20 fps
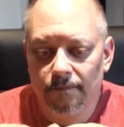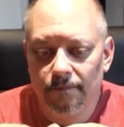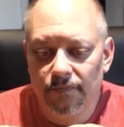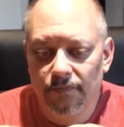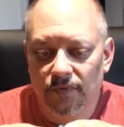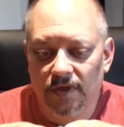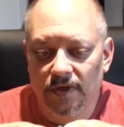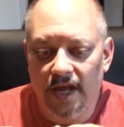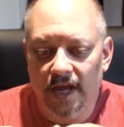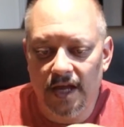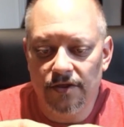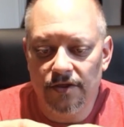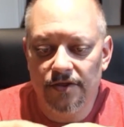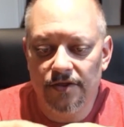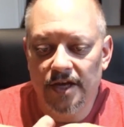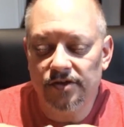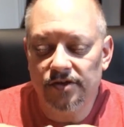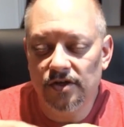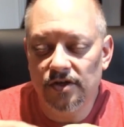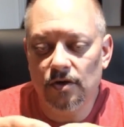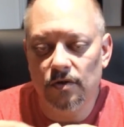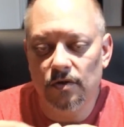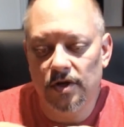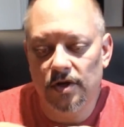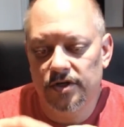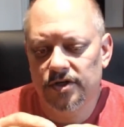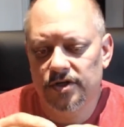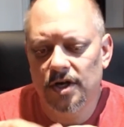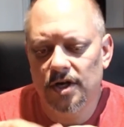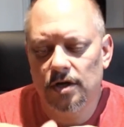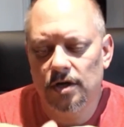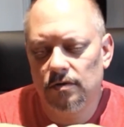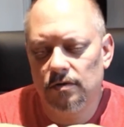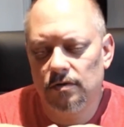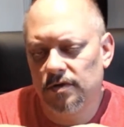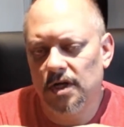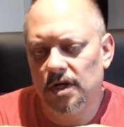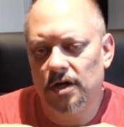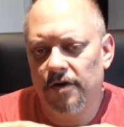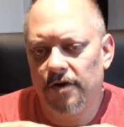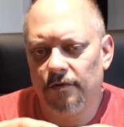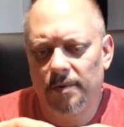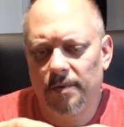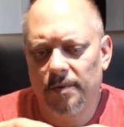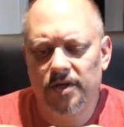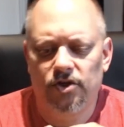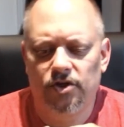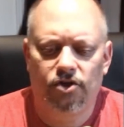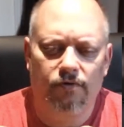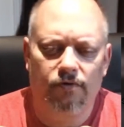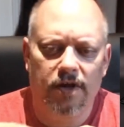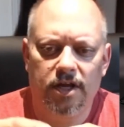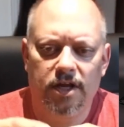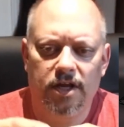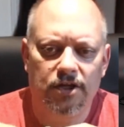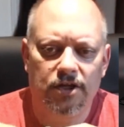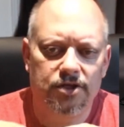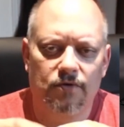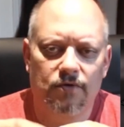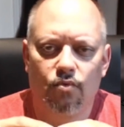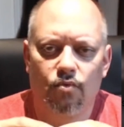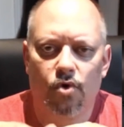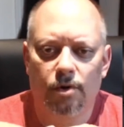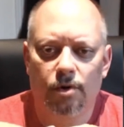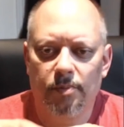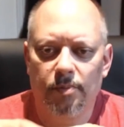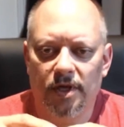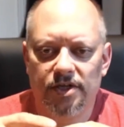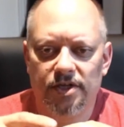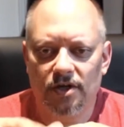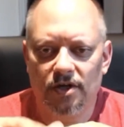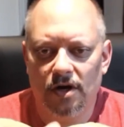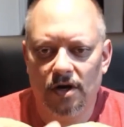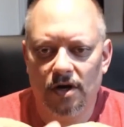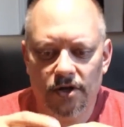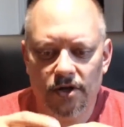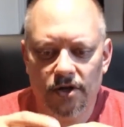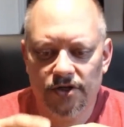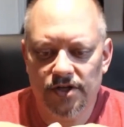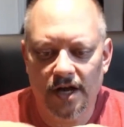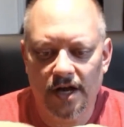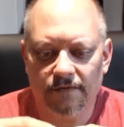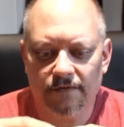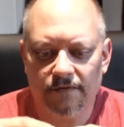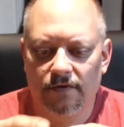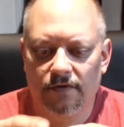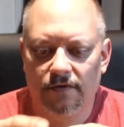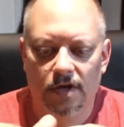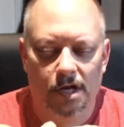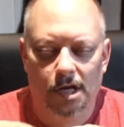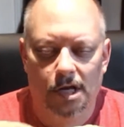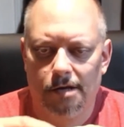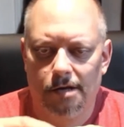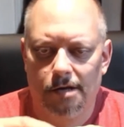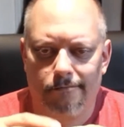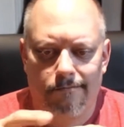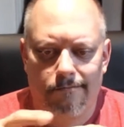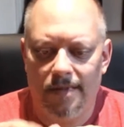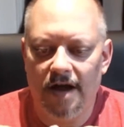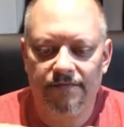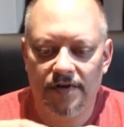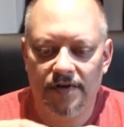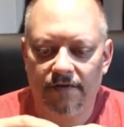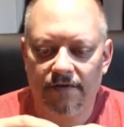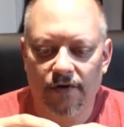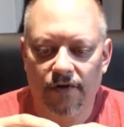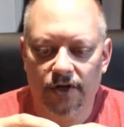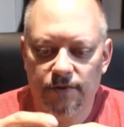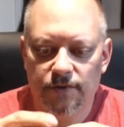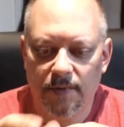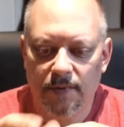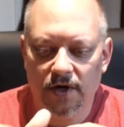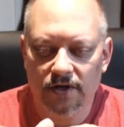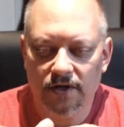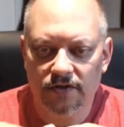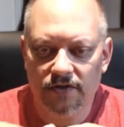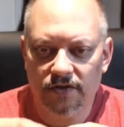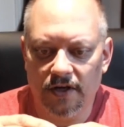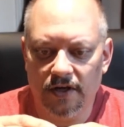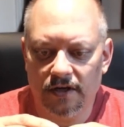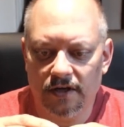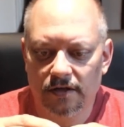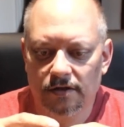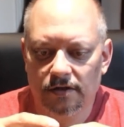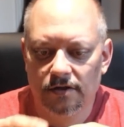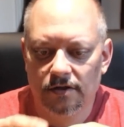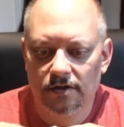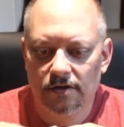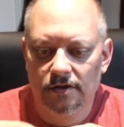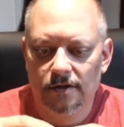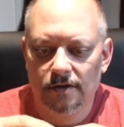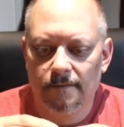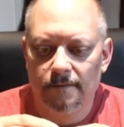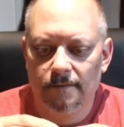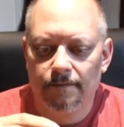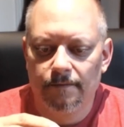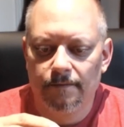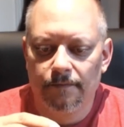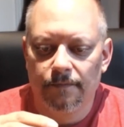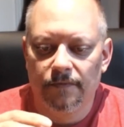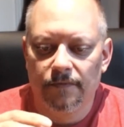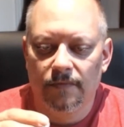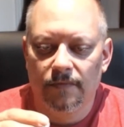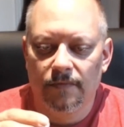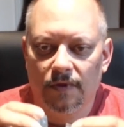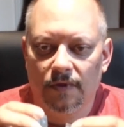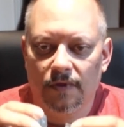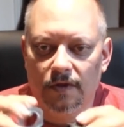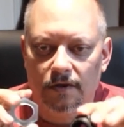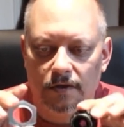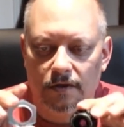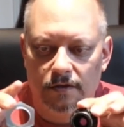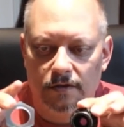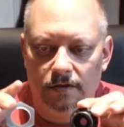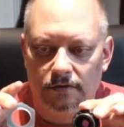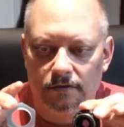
And they do. There's no, everybody's shrinkage and warpage and all other stuff. I've never experienced that. Wow, I was going to ask you about that.